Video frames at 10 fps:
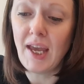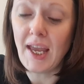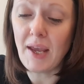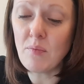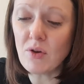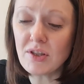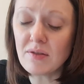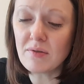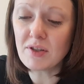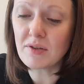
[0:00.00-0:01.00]
He
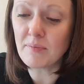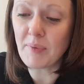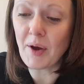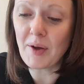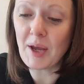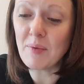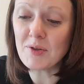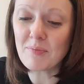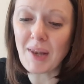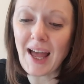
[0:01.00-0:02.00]
wasn't, suppo- he
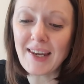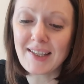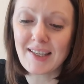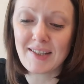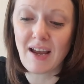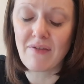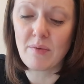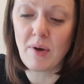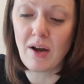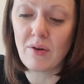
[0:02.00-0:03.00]
wasn't planning to save
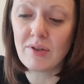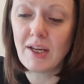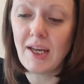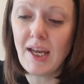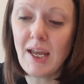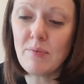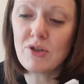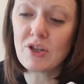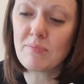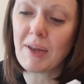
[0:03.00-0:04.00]
the world, he
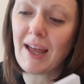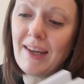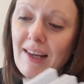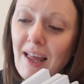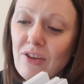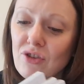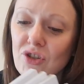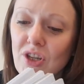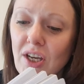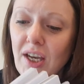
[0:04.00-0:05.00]
was just planning
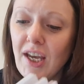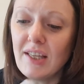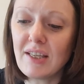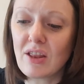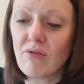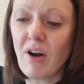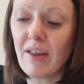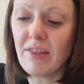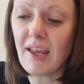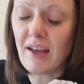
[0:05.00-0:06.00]
lunch. He did the
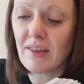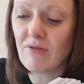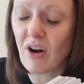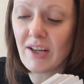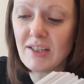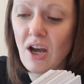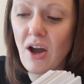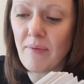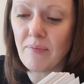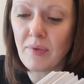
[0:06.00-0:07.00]
right thing at the right
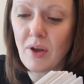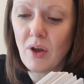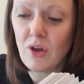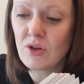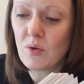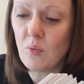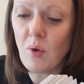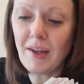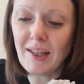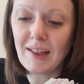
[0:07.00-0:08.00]
time.
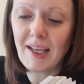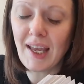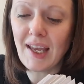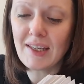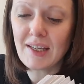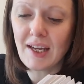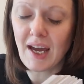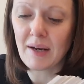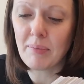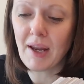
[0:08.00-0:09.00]
One little kid
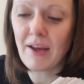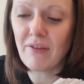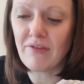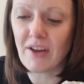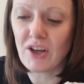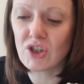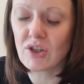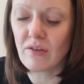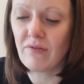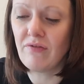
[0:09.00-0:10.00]
and a plate of
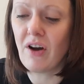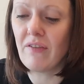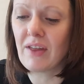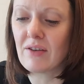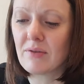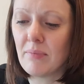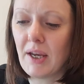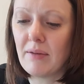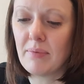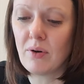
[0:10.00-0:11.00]
fish, 5,000
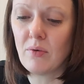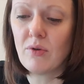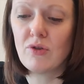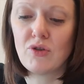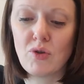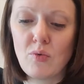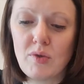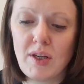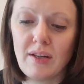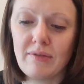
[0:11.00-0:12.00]
people
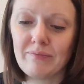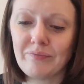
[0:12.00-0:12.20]
sorted.